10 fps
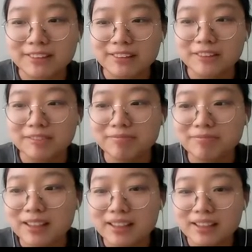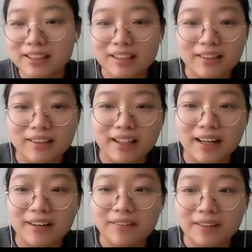Cool. Okay,
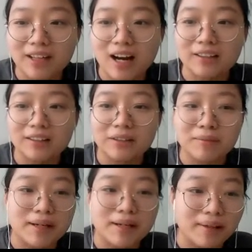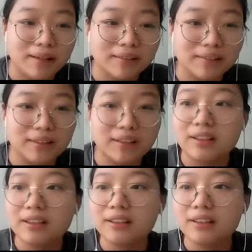I will talk a little bit about
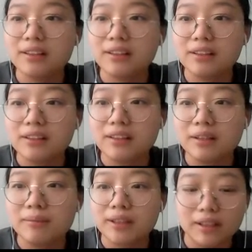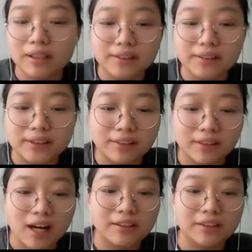let me close. I'll
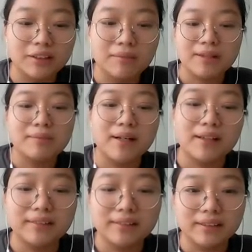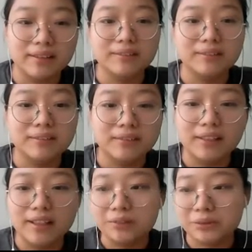talk a little bit about
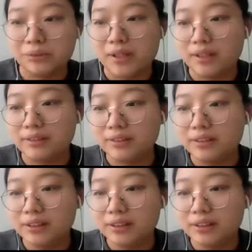H1.